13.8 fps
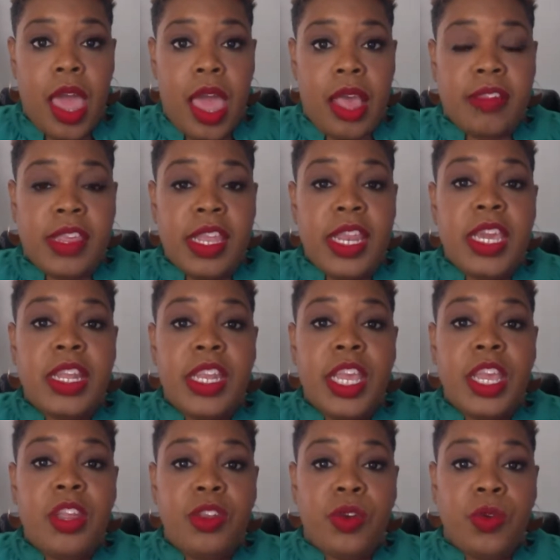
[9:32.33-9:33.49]
As Sydney
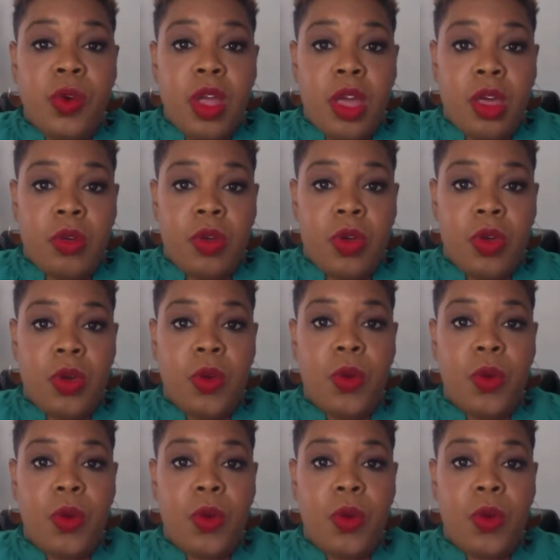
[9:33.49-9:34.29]
continued to grow,